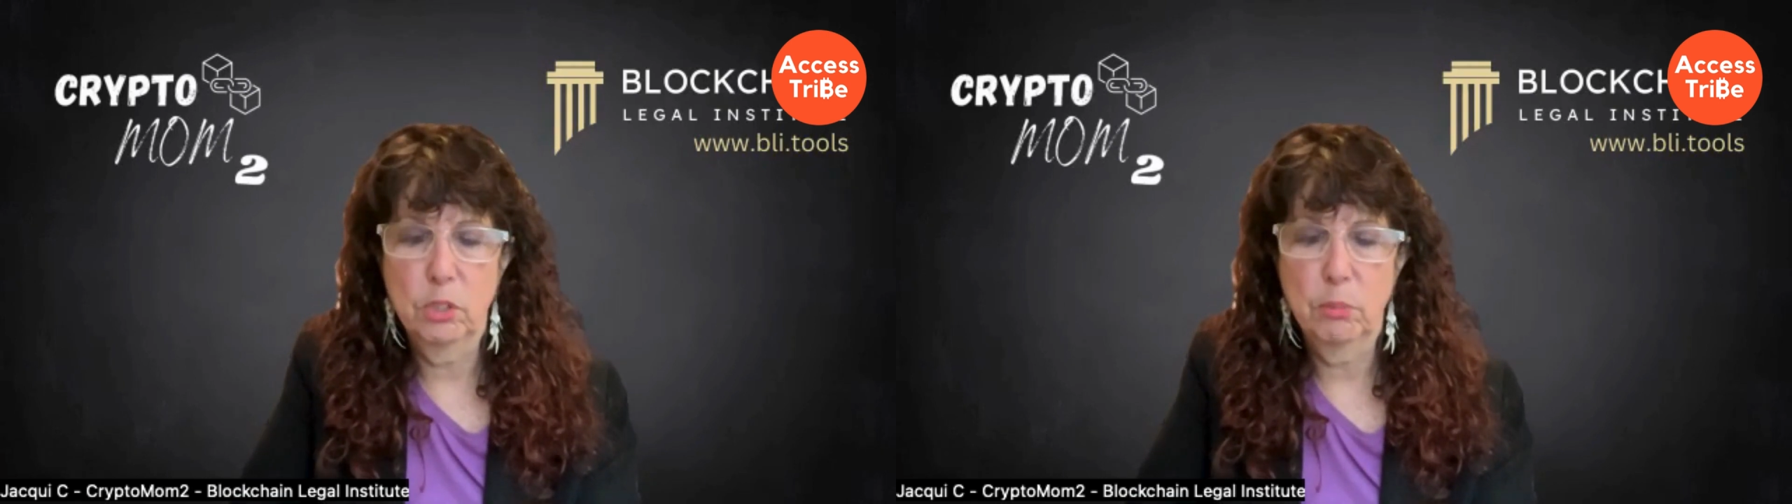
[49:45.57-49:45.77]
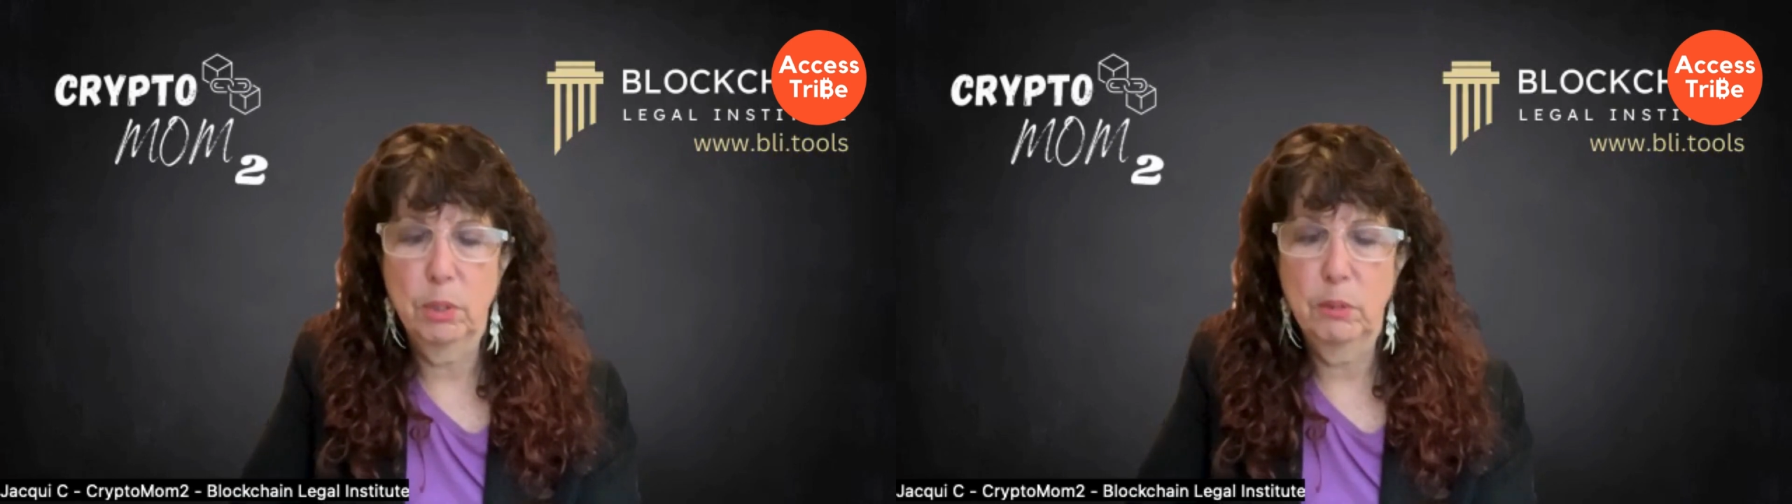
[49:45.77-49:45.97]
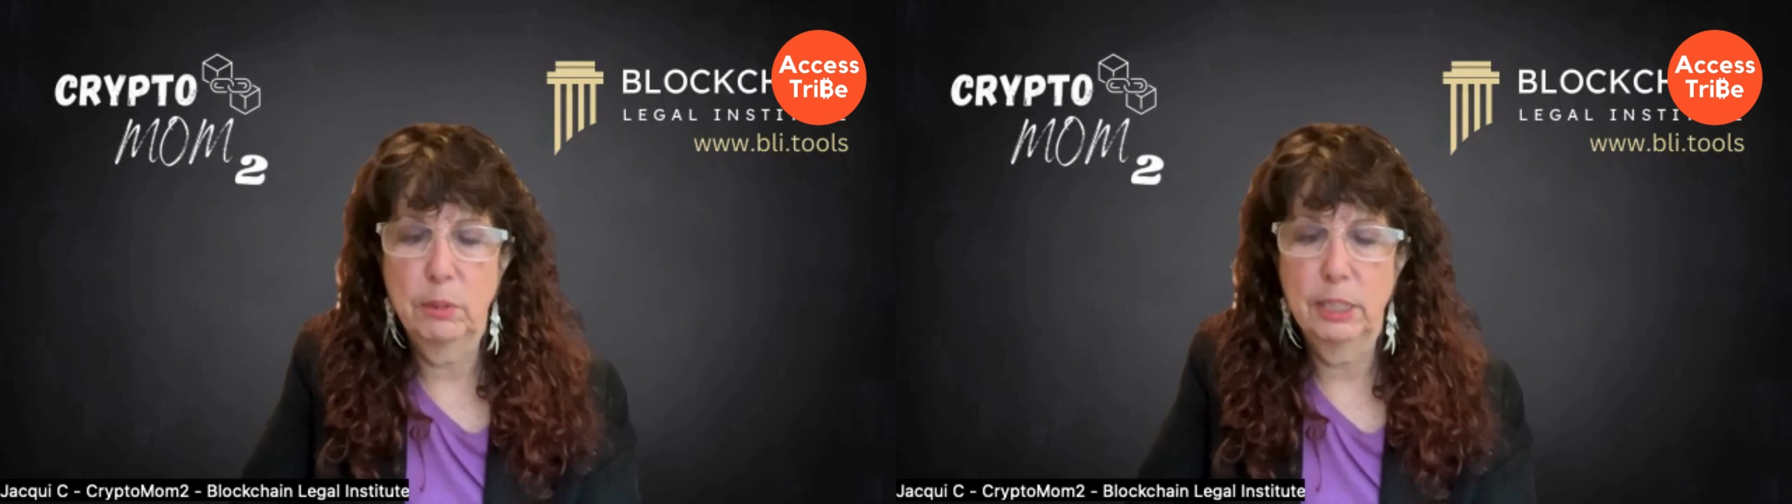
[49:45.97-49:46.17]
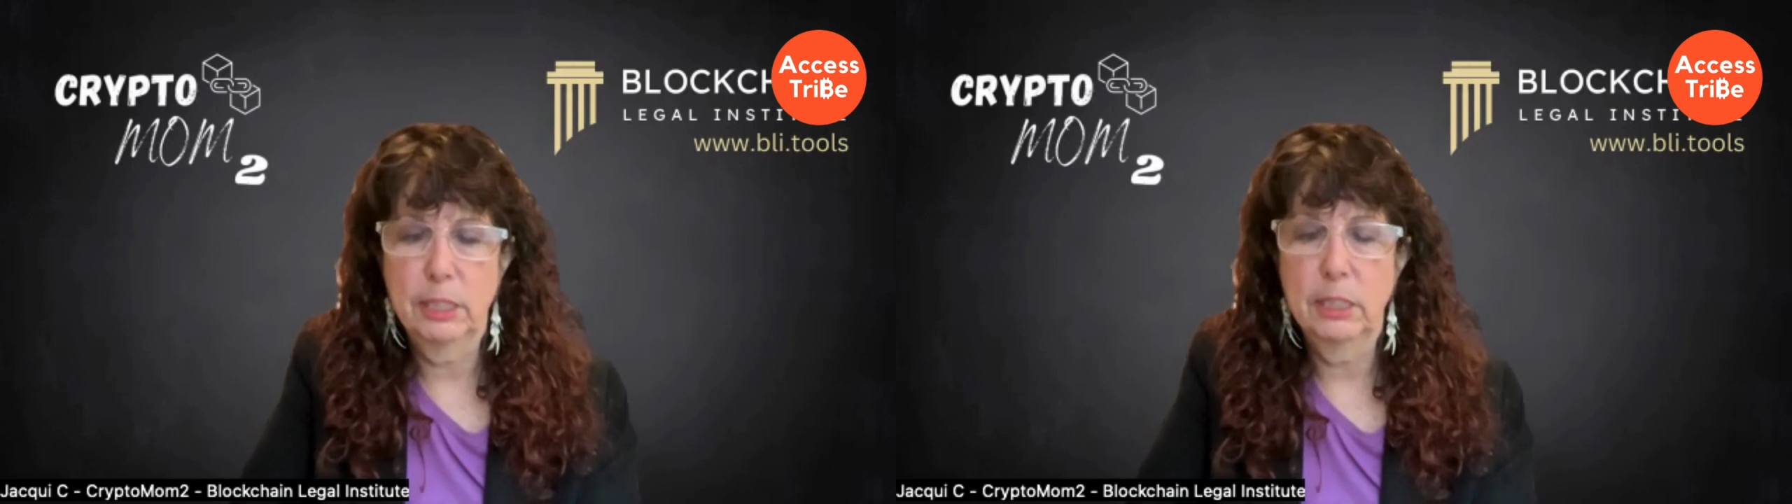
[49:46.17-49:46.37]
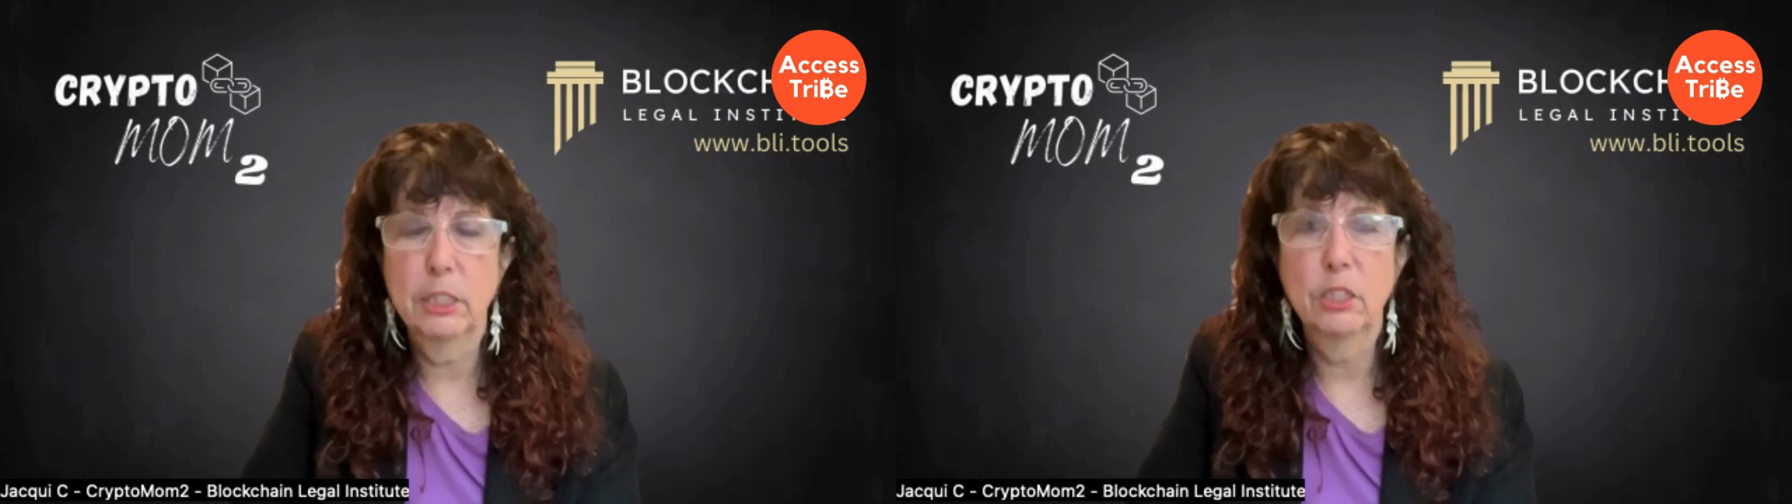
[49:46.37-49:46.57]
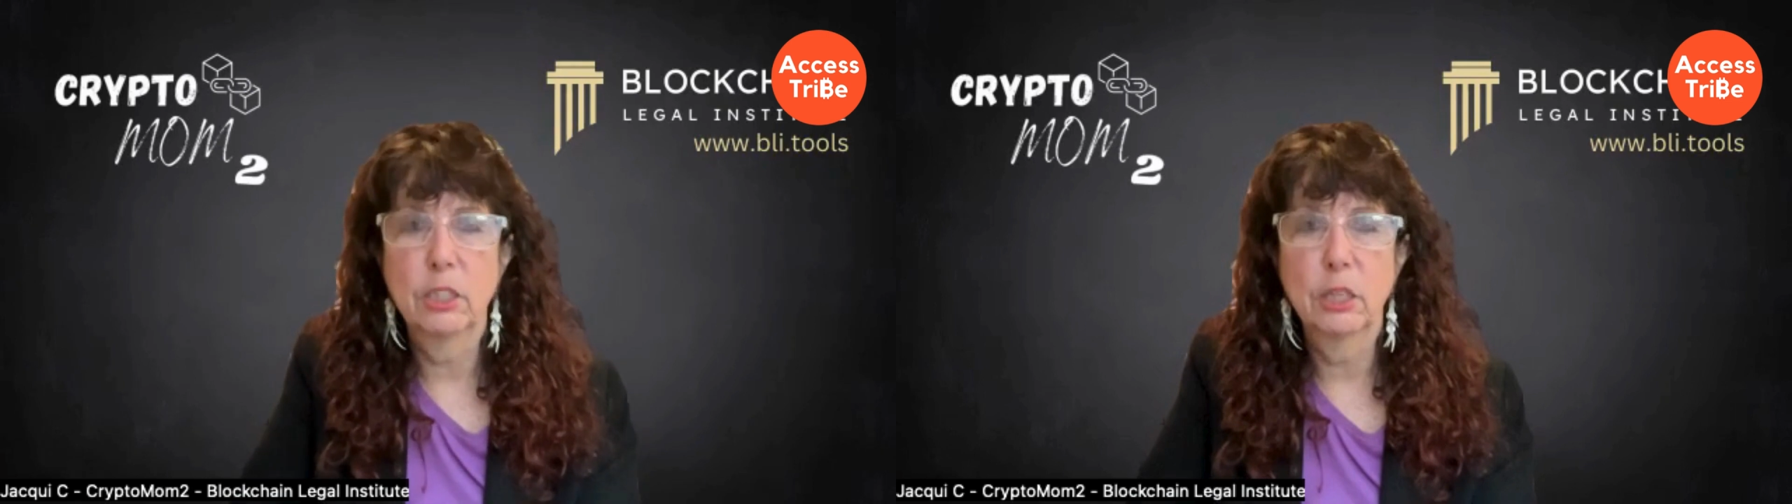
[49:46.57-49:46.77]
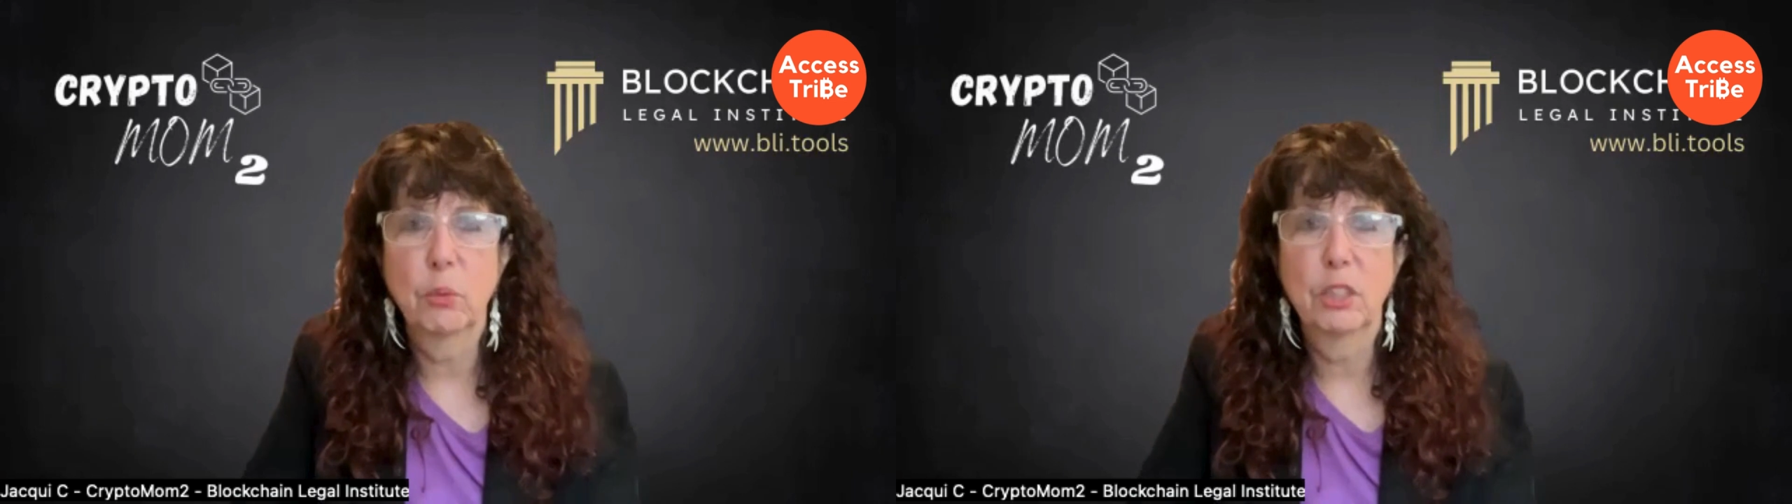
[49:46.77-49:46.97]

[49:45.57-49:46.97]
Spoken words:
it probably be like an onion that